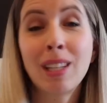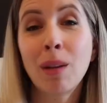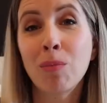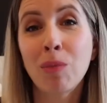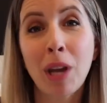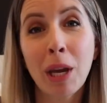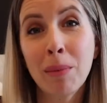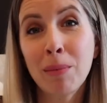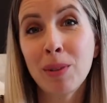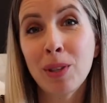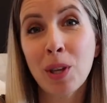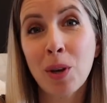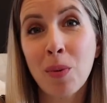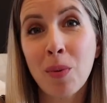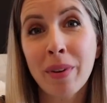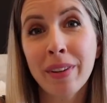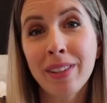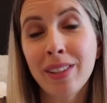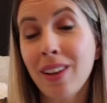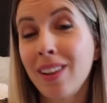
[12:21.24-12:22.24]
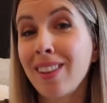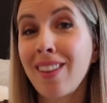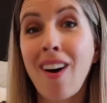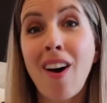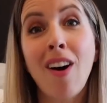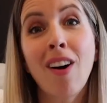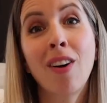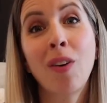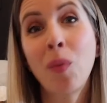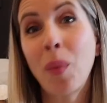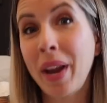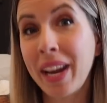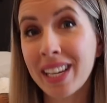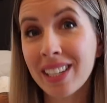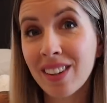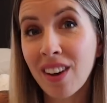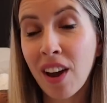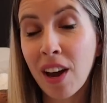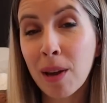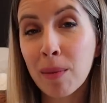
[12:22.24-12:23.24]
Sometimes there was a long wait
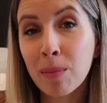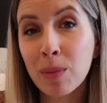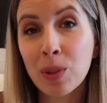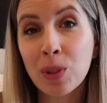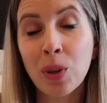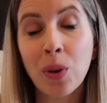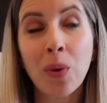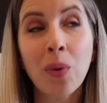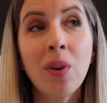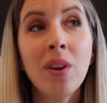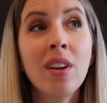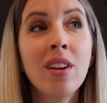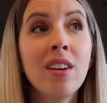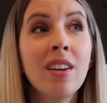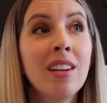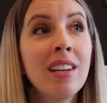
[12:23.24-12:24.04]
time, so